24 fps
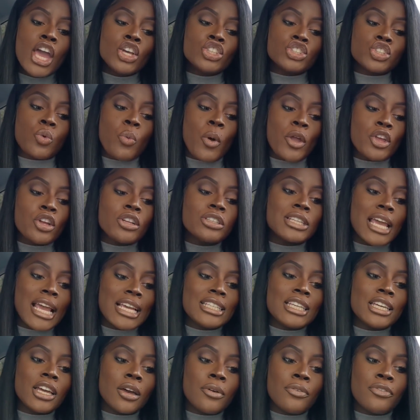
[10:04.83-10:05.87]
So when you're
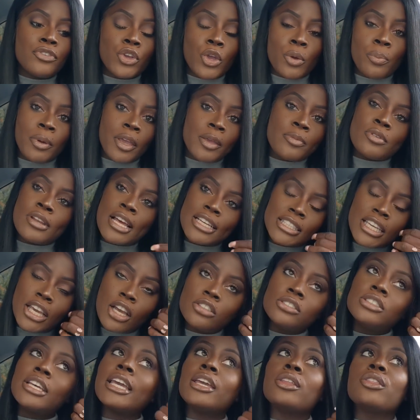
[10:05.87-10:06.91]
dating a few people, let's say
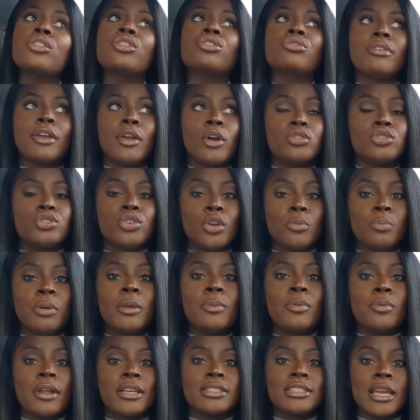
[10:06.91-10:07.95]
you're dating 3 or 2
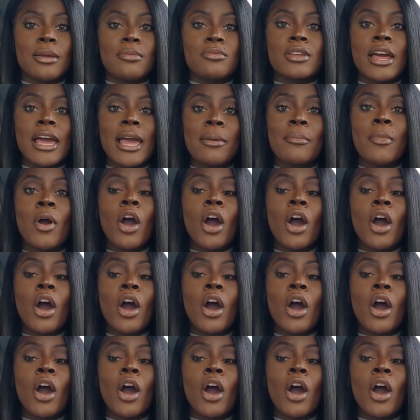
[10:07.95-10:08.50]
people at the same time,